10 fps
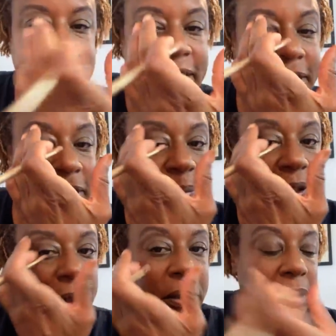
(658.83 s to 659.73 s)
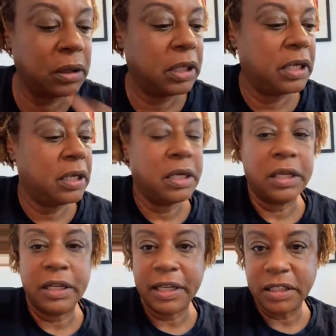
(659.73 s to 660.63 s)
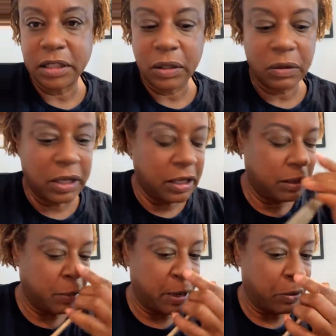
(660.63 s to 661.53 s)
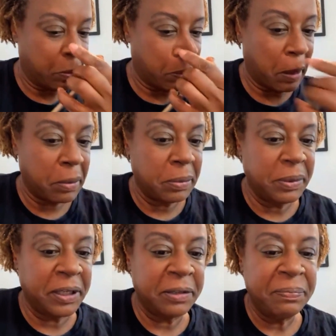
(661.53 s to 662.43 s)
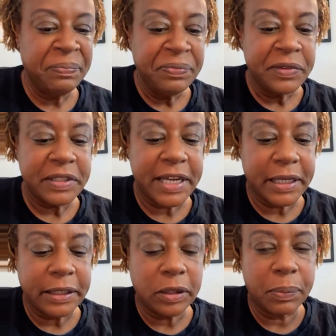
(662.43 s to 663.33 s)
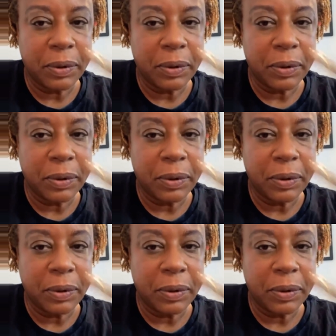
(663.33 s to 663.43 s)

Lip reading: tight up here. And so I will probably take a little